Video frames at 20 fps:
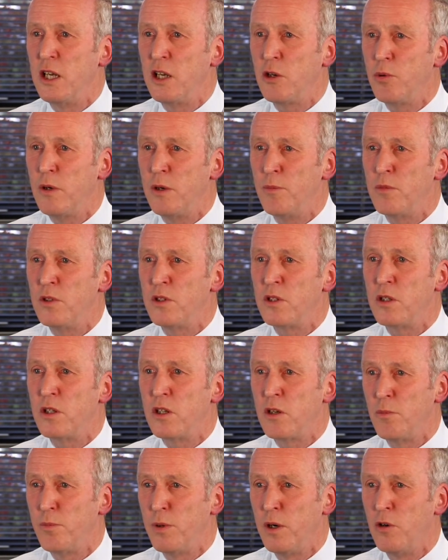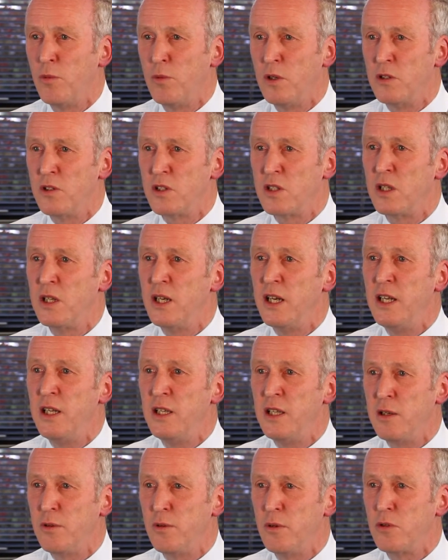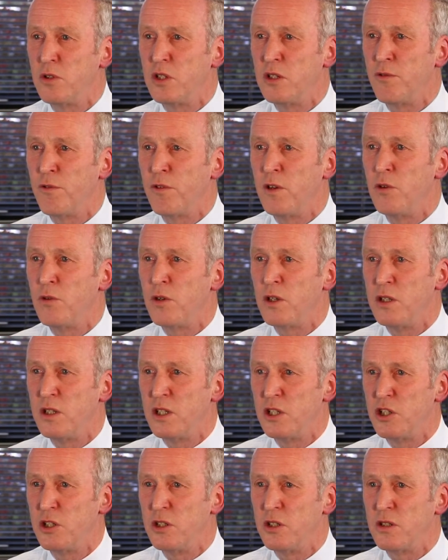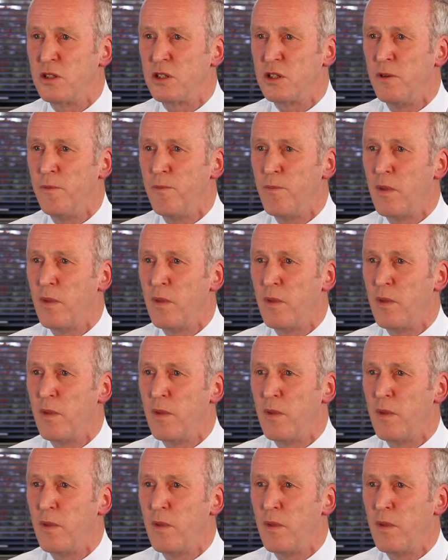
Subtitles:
equipment and components in the erosive flow conditions.